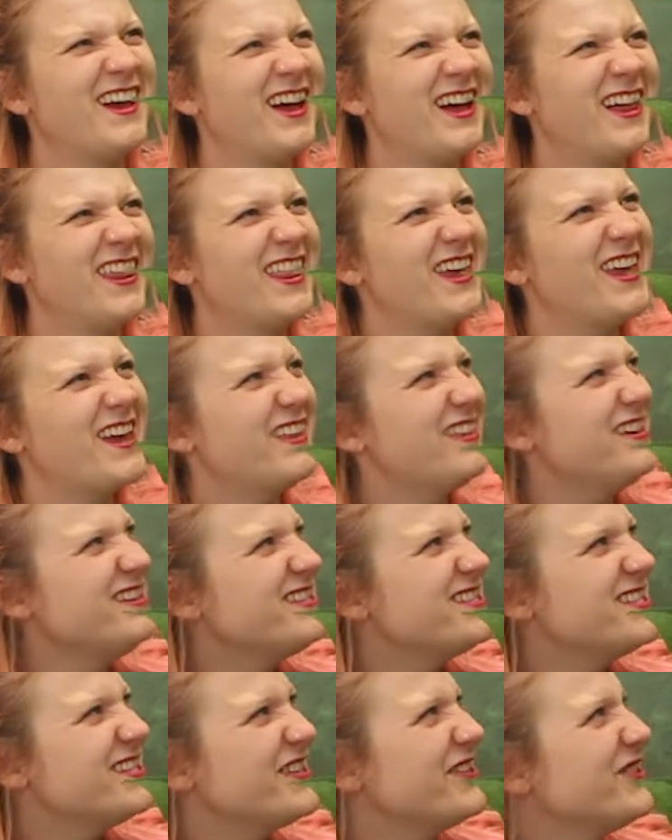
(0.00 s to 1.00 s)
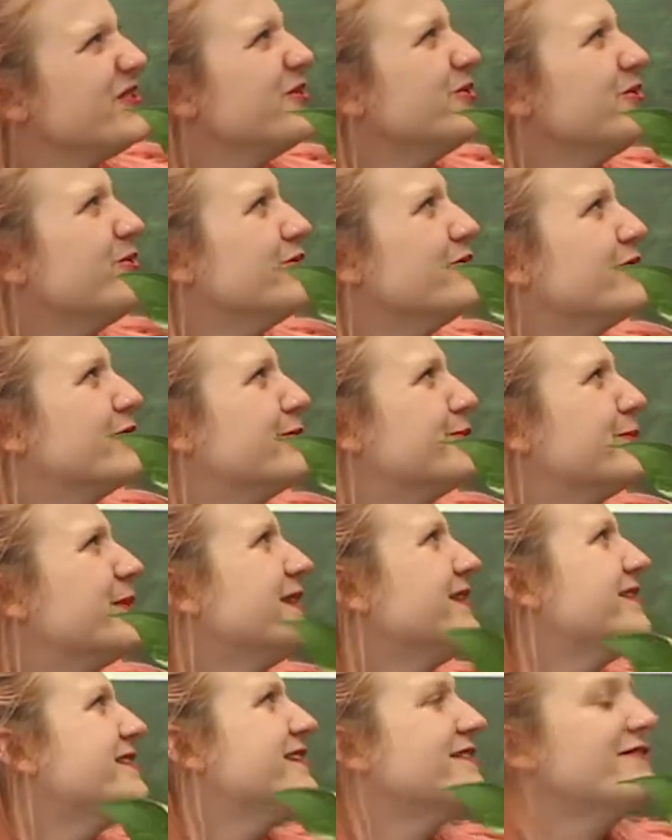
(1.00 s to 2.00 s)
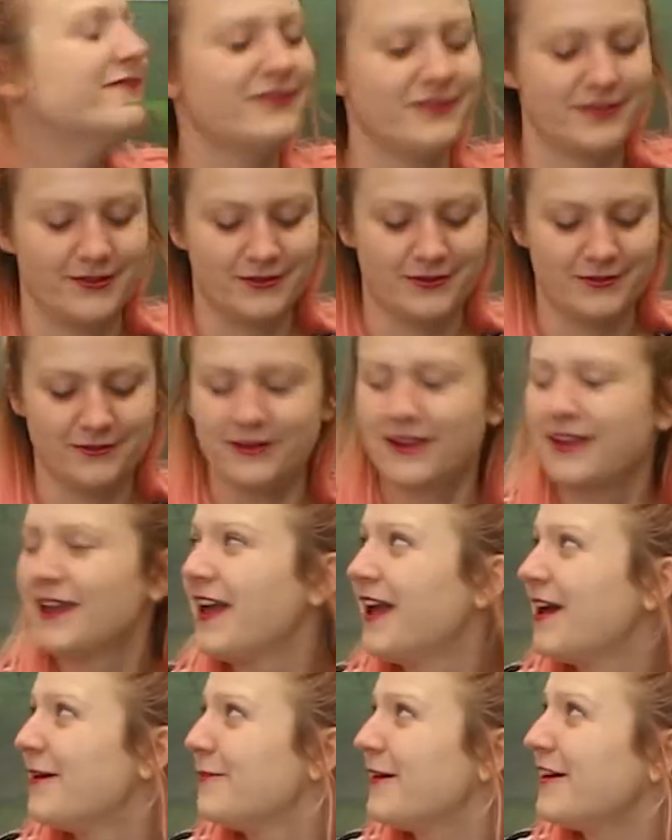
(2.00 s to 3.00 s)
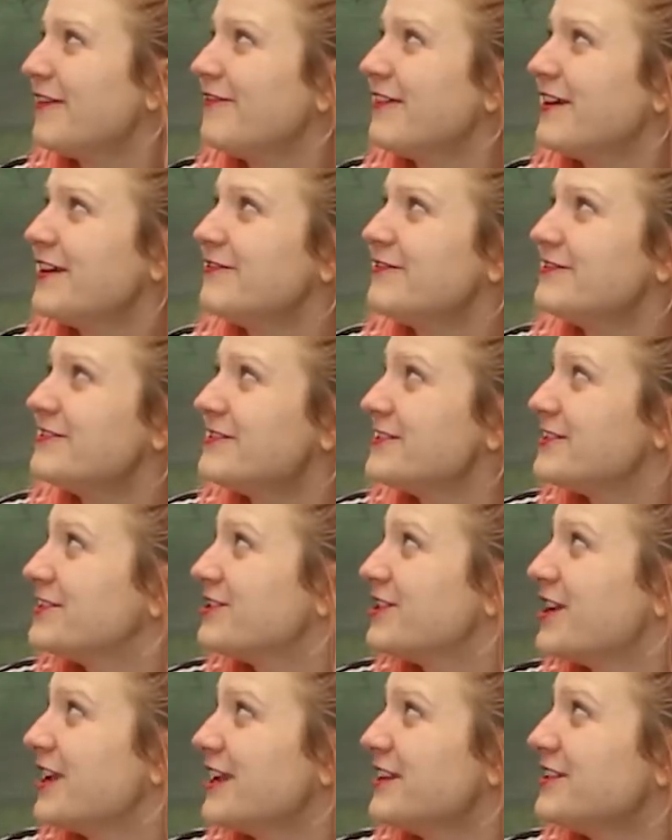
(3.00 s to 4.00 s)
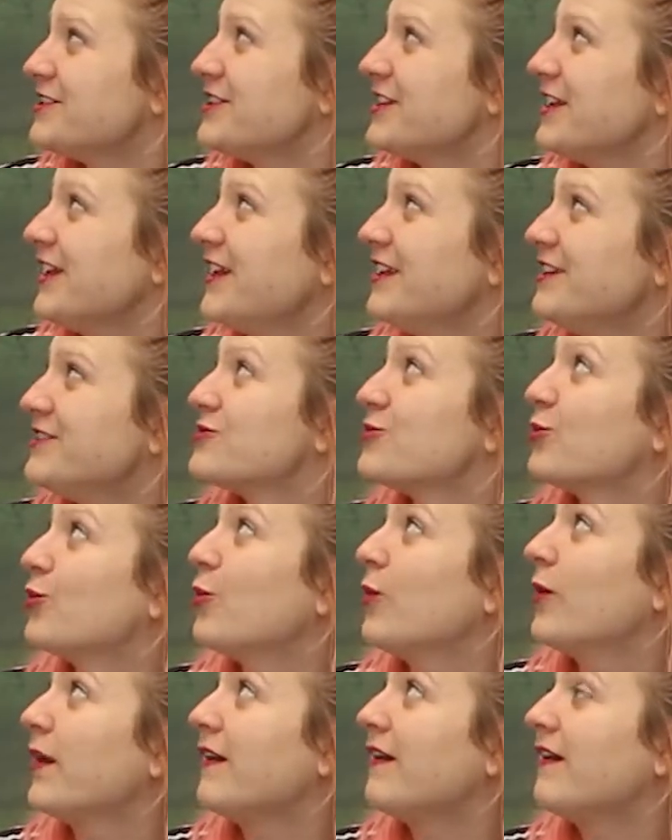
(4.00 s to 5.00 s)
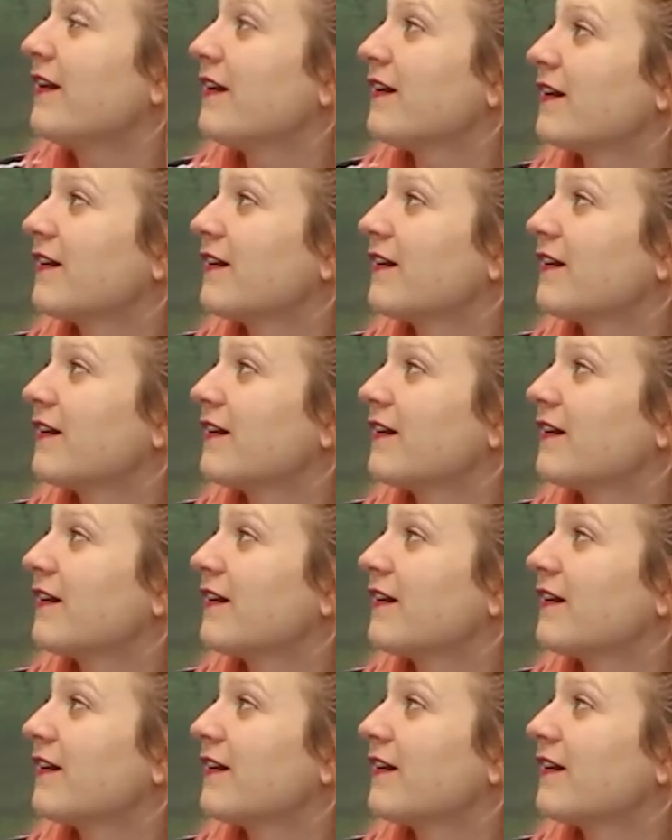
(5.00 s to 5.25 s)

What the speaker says: The other two would be difficult. My favourite is changing each week.